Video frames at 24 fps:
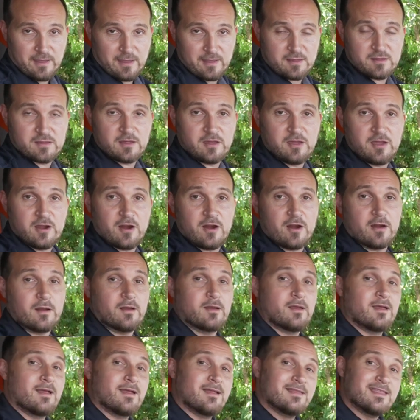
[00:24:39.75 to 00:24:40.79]
It's secure.
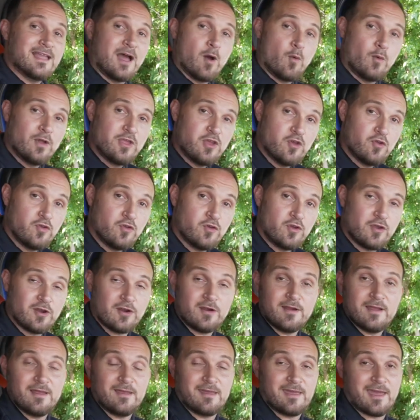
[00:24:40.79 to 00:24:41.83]
Now when you do
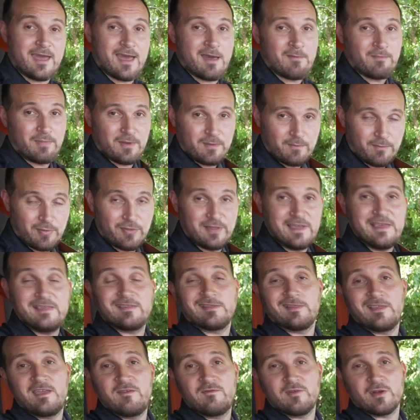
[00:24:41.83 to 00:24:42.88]
your in-cab, please
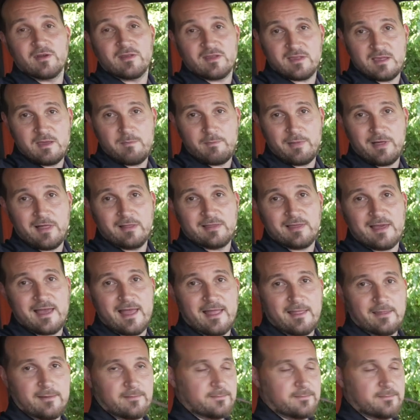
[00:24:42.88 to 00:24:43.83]
leave your seatbelt on.